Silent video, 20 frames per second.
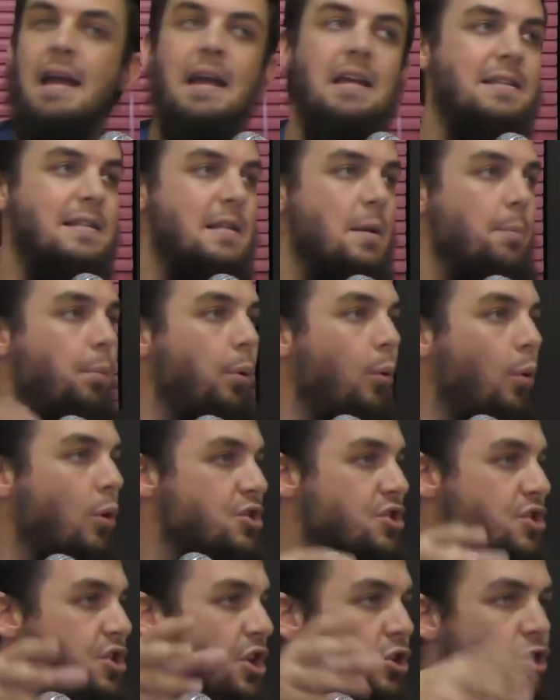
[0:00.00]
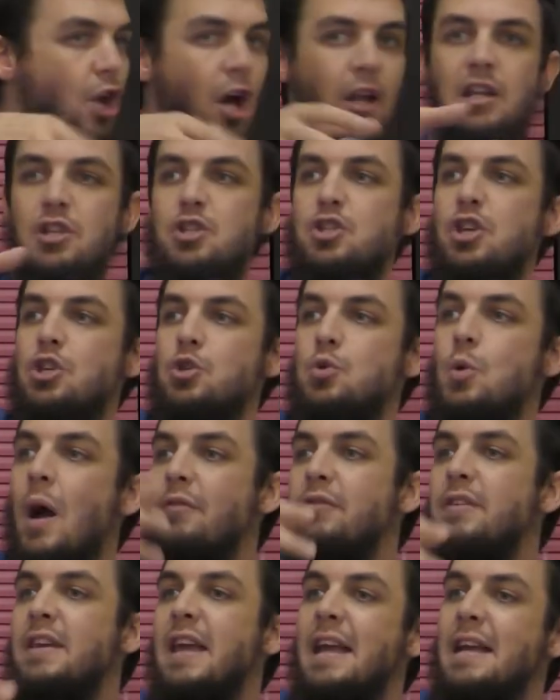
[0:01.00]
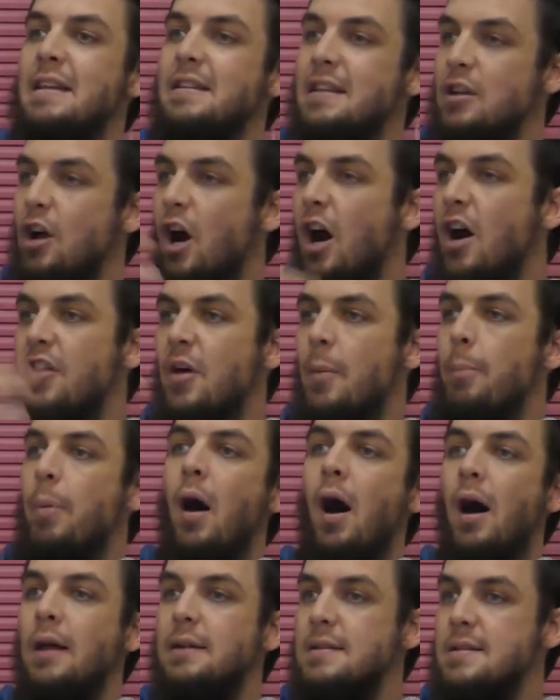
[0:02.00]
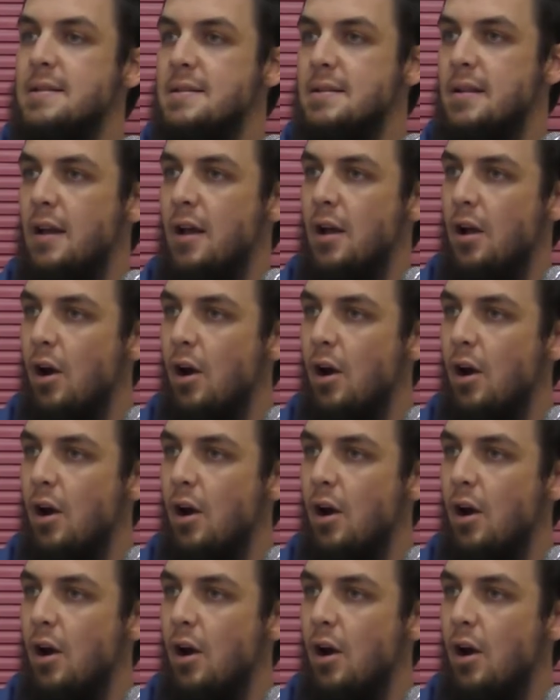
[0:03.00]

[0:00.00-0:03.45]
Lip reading: it supports the knowledge that you have gained in other parts